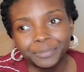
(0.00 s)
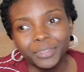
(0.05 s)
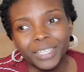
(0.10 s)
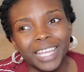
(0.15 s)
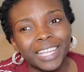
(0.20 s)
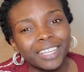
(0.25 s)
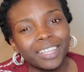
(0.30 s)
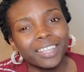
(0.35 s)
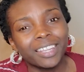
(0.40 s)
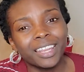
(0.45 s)

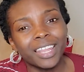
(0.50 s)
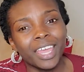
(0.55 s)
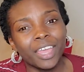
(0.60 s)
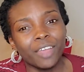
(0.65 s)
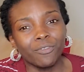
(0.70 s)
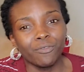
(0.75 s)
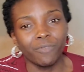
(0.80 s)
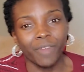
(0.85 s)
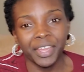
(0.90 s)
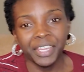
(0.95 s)
They didn't
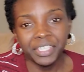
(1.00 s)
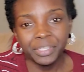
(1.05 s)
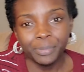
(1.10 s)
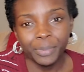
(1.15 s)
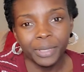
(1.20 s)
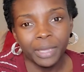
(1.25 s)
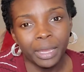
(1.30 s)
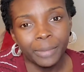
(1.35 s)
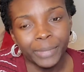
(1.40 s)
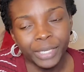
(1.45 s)
let race
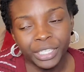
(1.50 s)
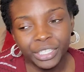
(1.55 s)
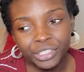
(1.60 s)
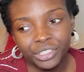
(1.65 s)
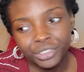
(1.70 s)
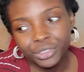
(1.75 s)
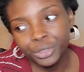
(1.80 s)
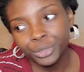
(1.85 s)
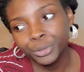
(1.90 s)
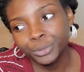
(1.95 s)
become an
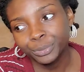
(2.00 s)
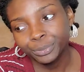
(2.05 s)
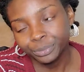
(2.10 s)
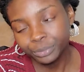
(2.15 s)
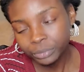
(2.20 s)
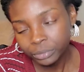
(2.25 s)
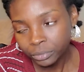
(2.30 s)
issue,